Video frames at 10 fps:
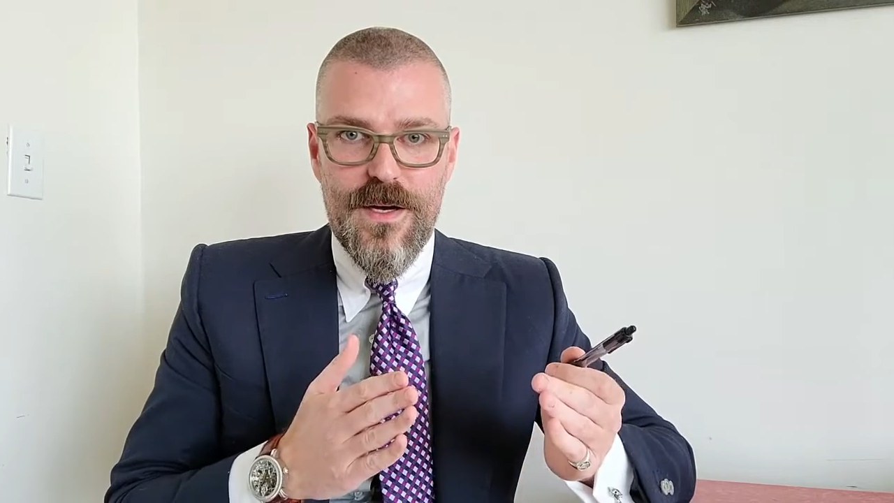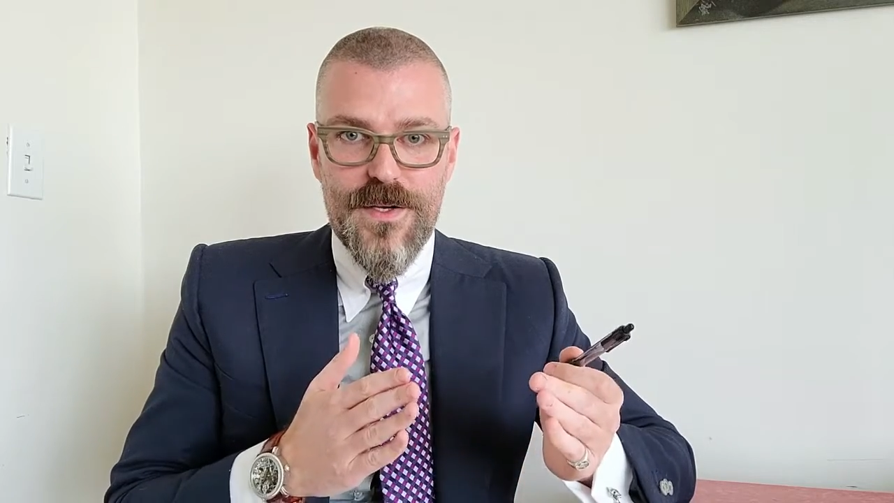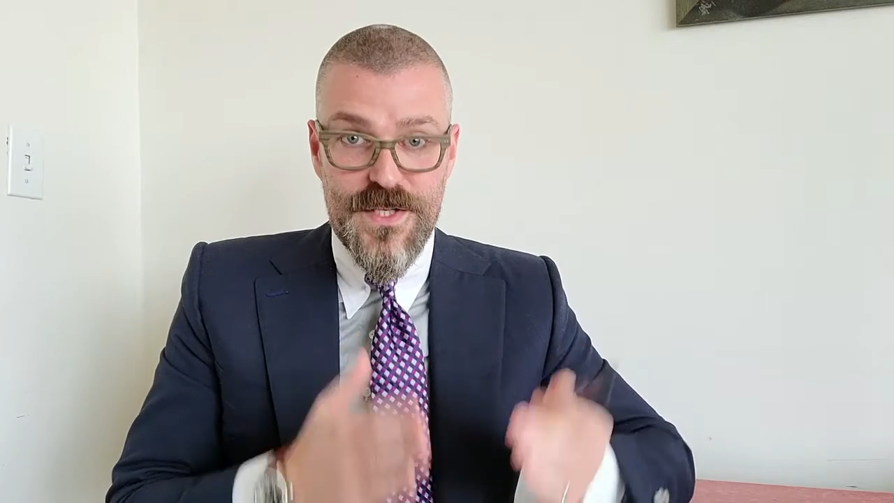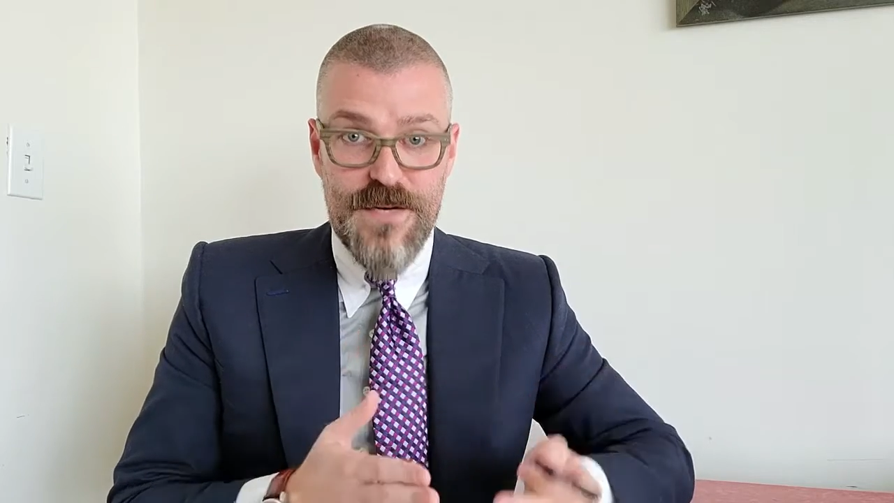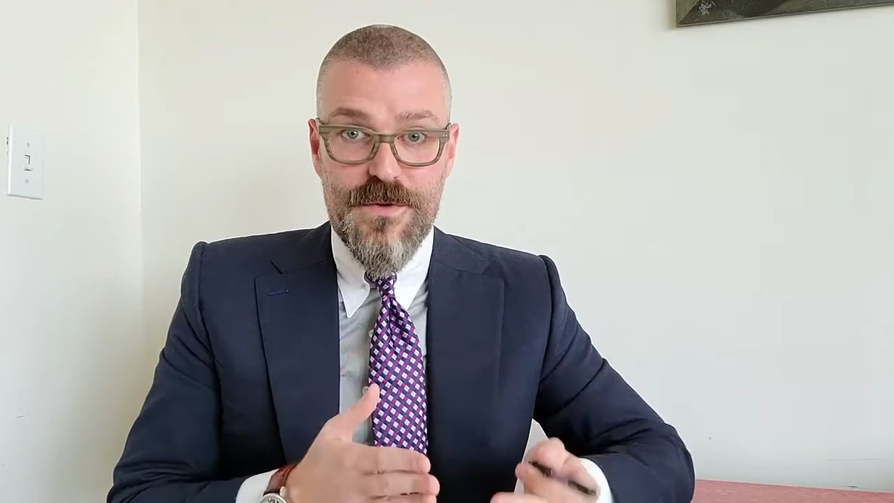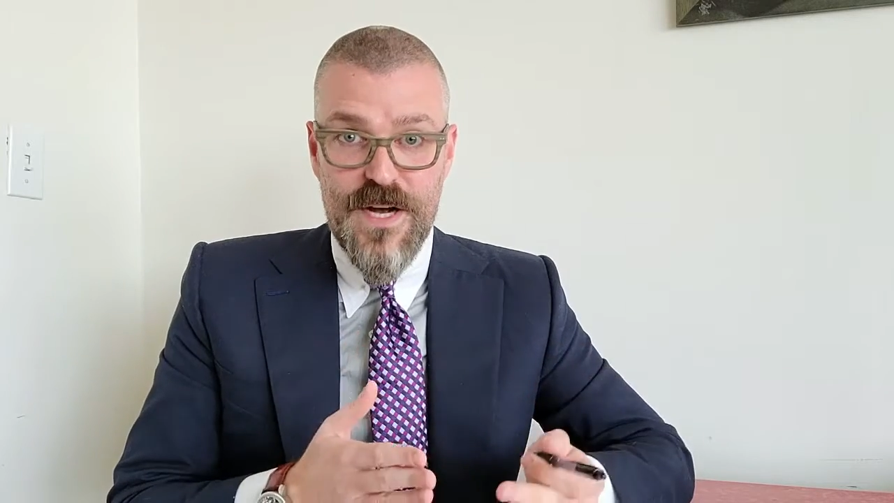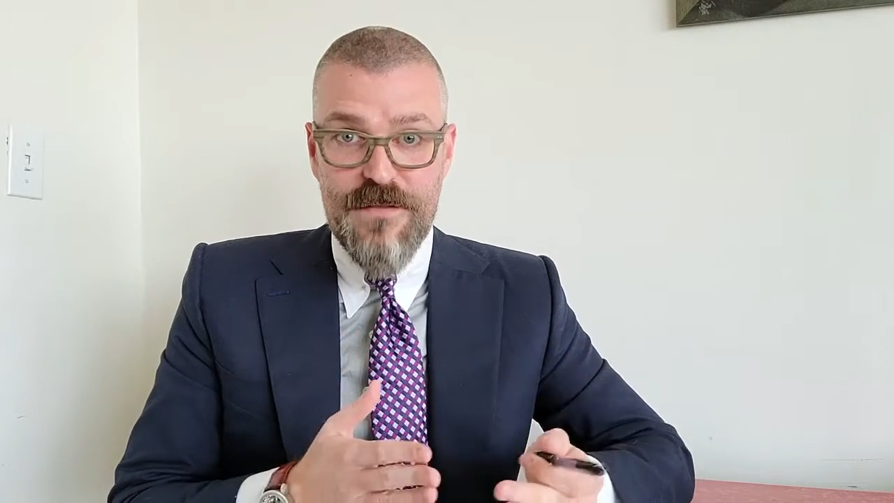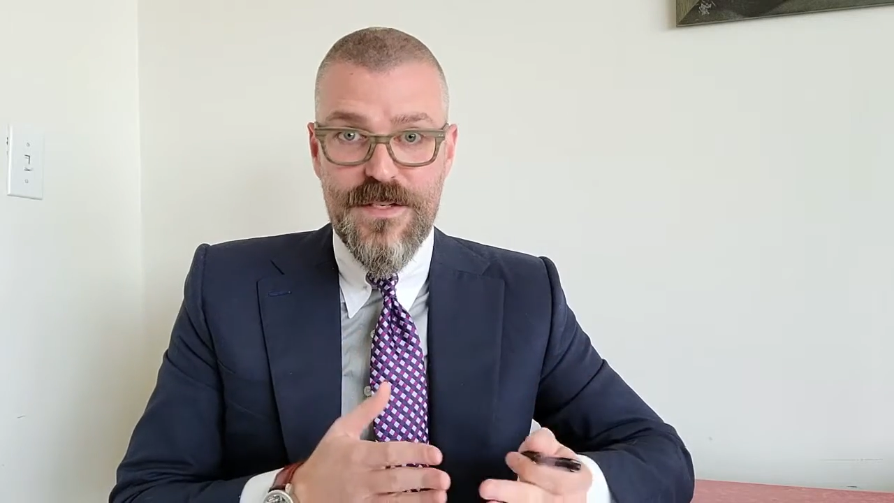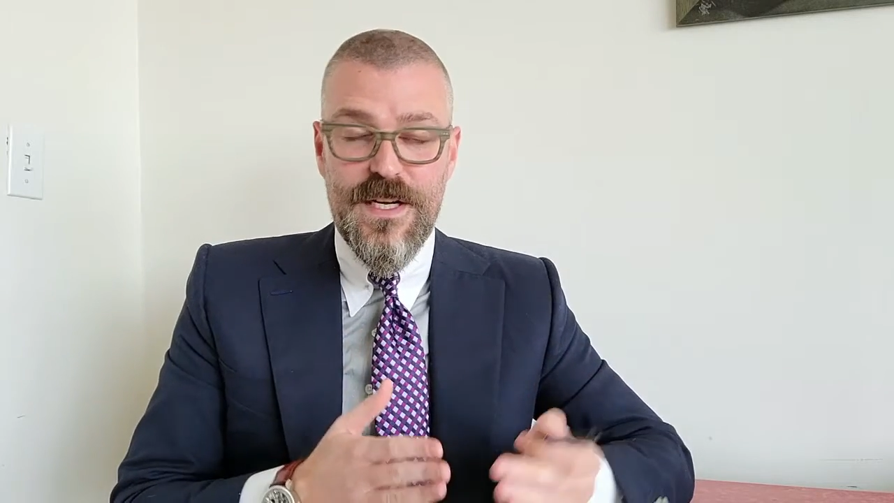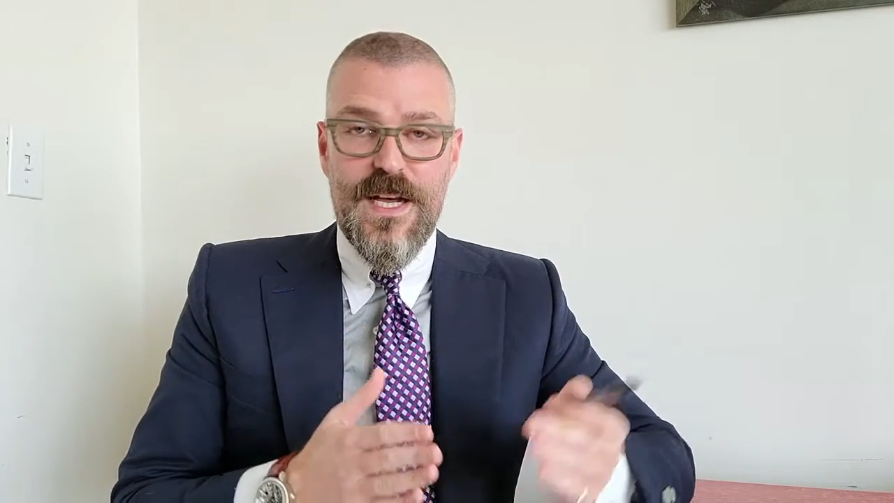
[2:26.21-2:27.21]
sleeve
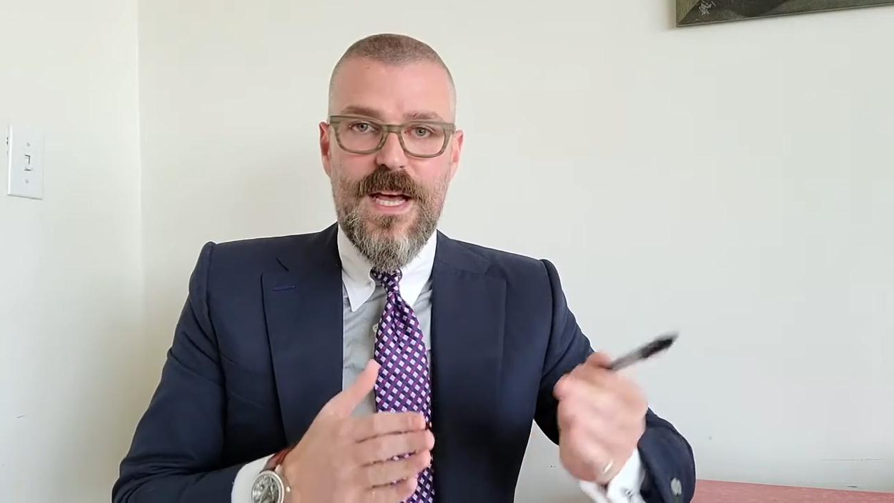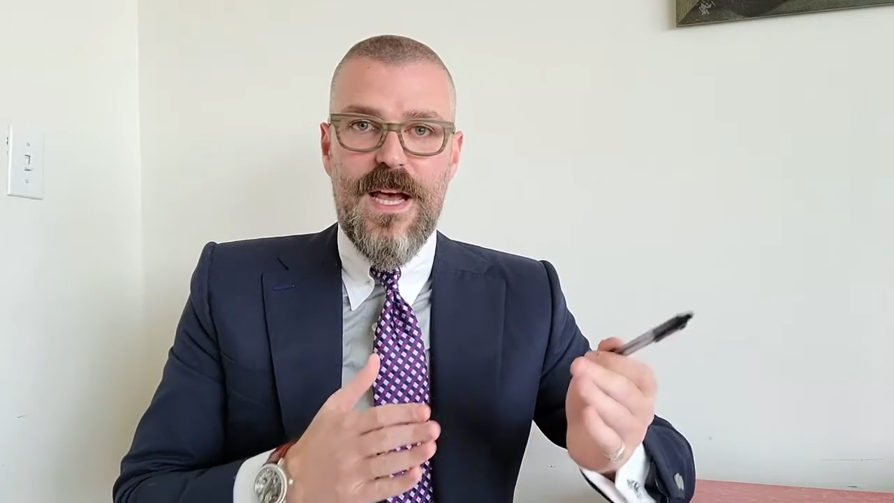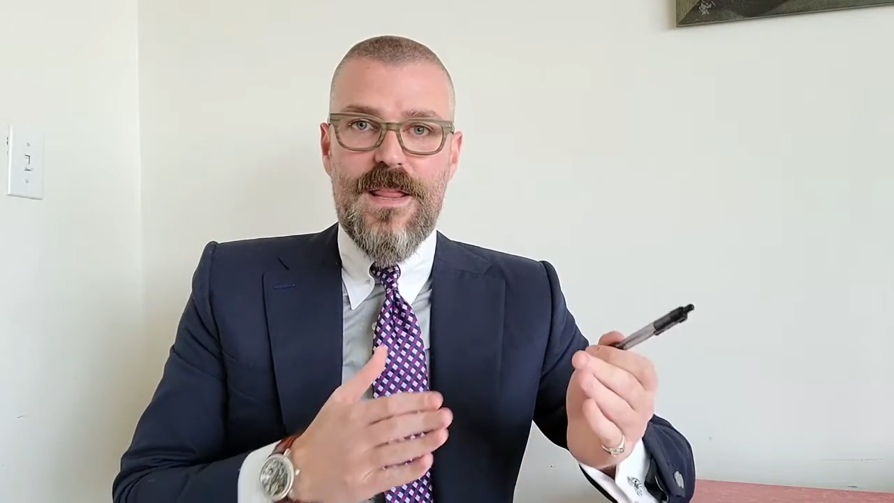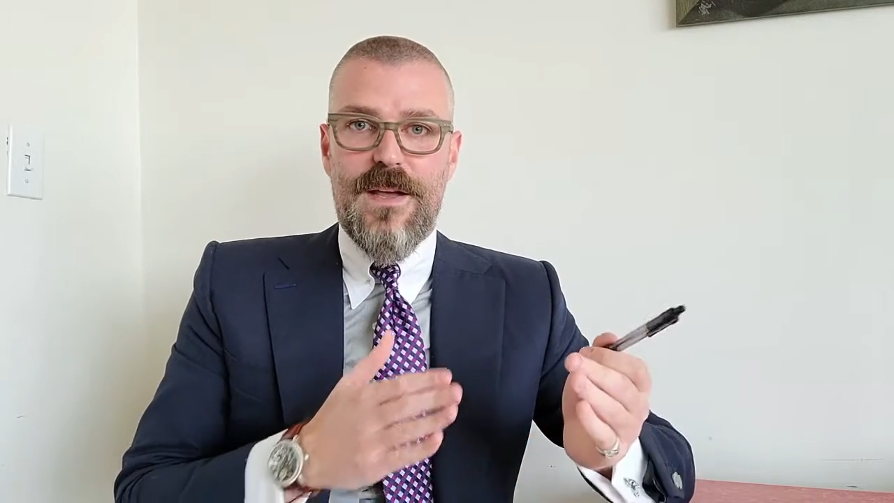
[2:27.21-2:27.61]
draft, and